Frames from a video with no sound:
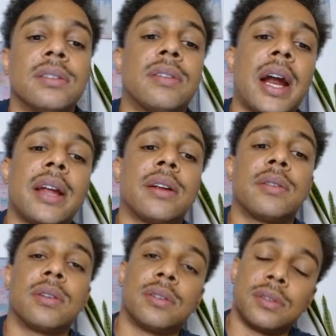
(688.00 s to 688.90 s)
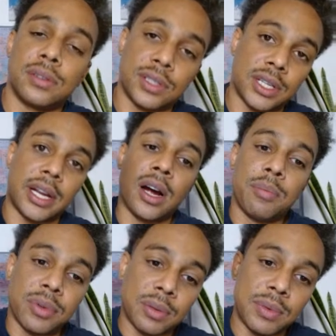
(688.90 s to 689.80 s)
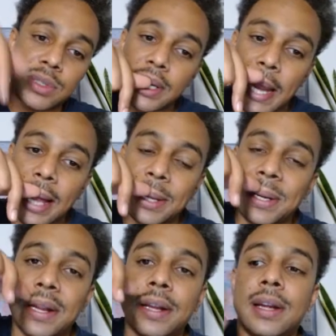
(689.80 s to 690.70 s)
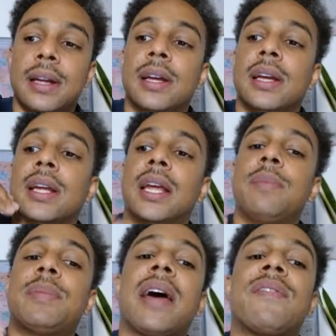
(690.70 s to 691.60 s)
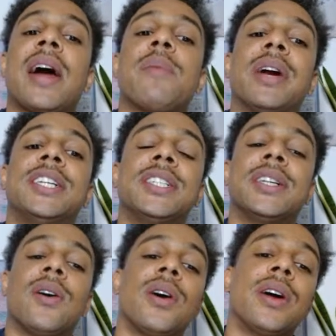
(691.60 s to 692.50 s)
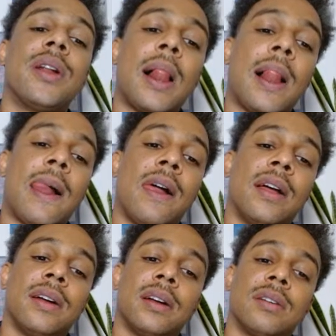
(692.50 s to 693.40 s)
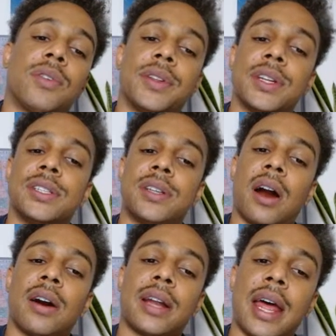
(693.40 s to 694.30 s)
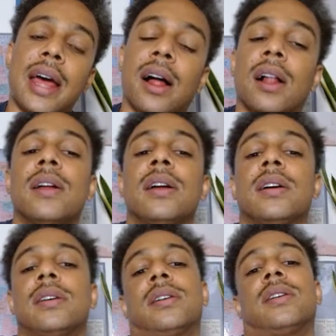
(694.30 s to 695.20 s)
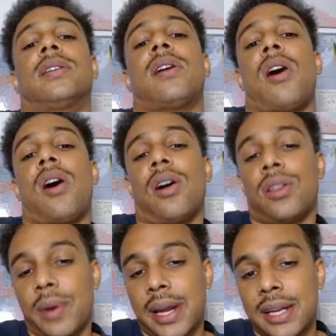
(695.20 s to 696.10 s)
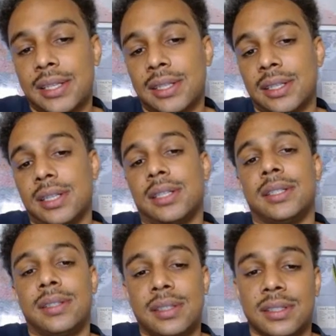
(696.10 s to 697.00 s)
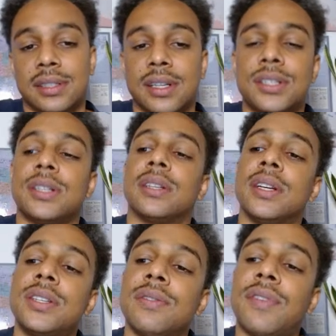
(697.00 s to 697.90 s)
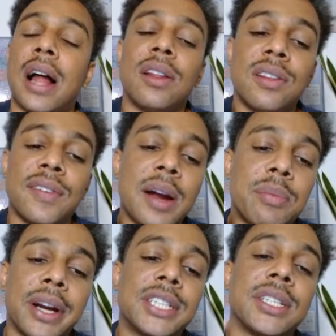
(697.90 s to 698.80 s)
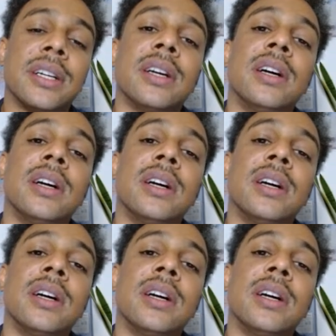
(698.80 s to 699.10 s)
right? Sing up with the musicality. Keep that vibration going for this dark L all the way into the zzz. Listen, follow the vibration.